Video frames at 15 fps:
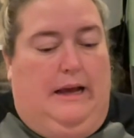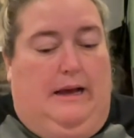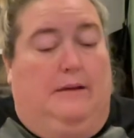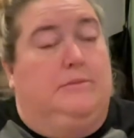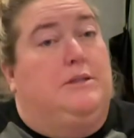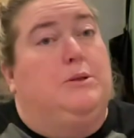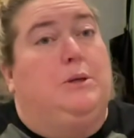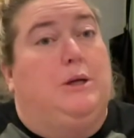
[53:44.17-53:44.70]
I'm
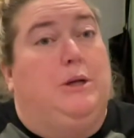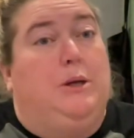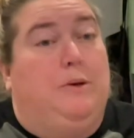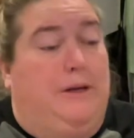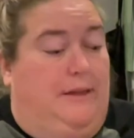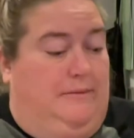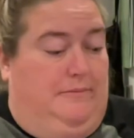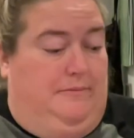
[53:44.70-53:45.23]
still going to do
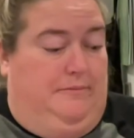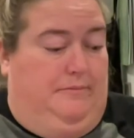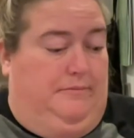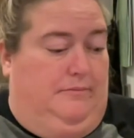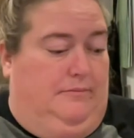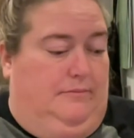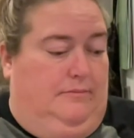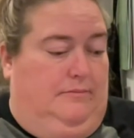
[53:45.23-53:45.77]
it
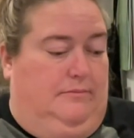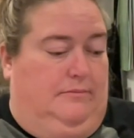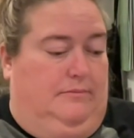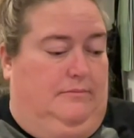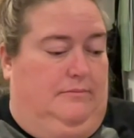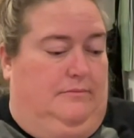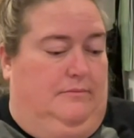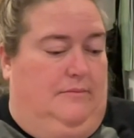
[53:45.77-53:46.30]

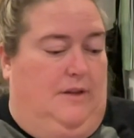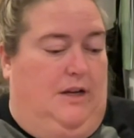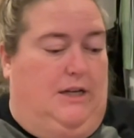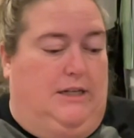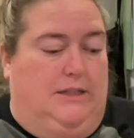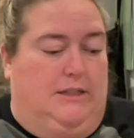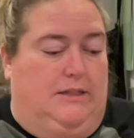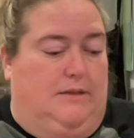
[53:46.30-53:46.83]

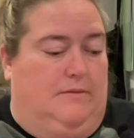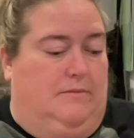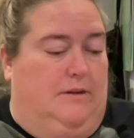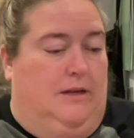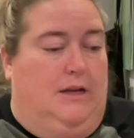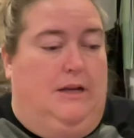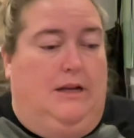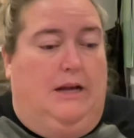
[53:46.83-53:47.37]
because
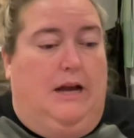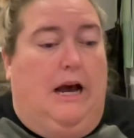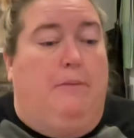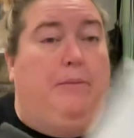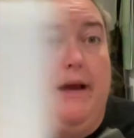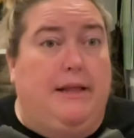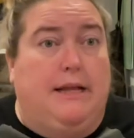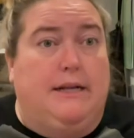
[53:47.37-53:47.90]
I
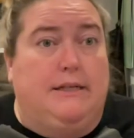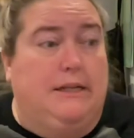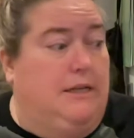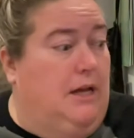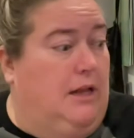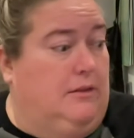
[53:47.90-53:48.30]
paid that $10.